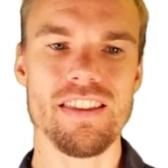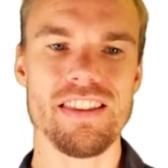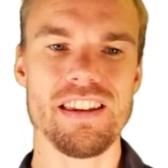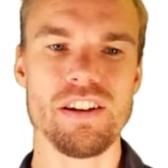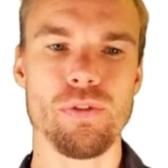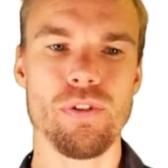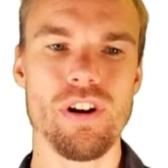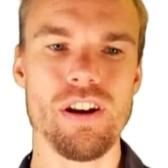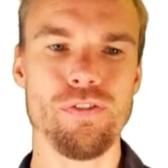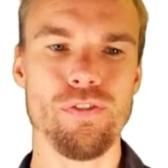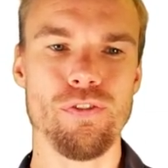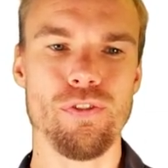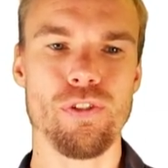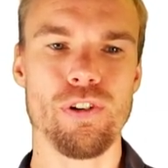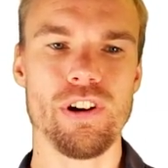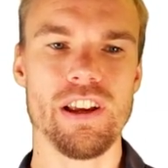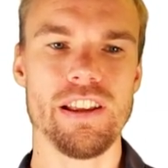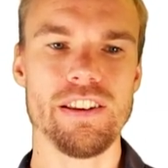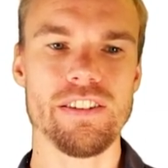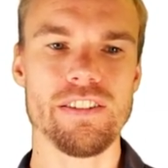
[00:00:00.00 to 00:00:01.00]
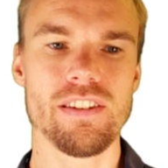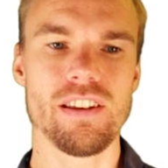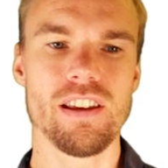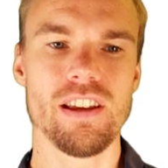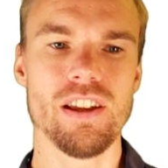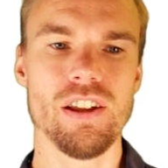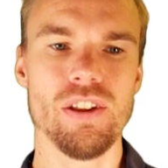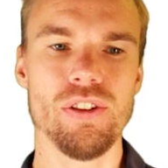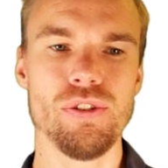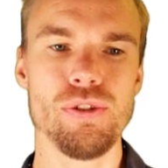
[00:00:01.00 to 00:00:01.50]
the reference
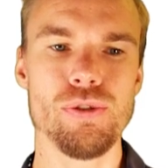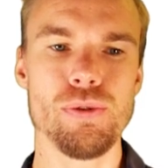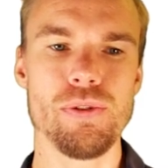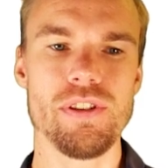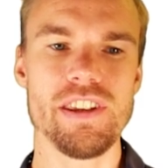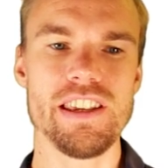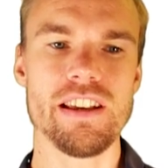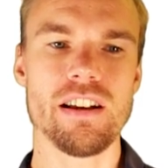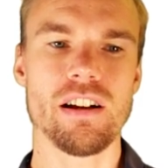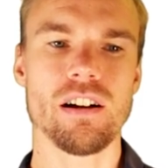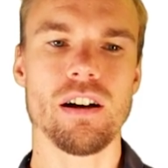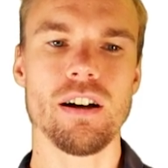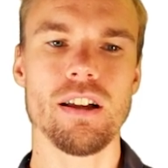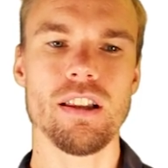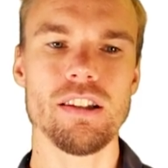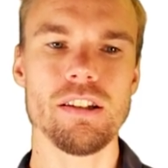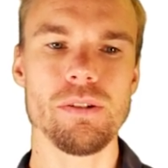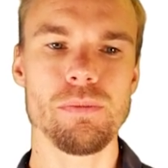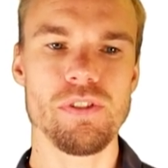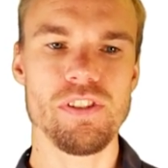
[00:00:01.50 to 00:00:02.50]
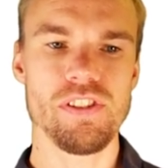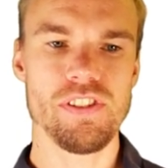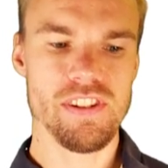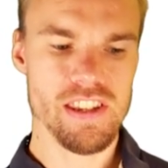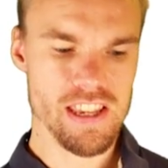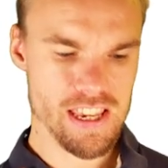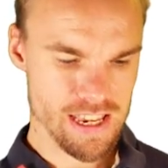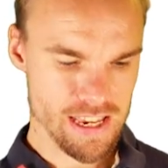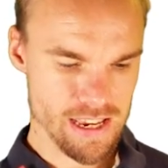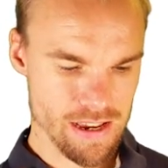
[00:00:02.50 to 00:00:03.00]
to the column
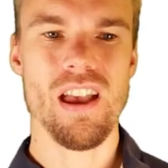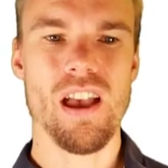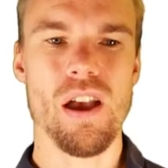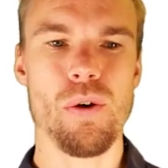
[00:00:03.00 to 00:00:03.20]
C.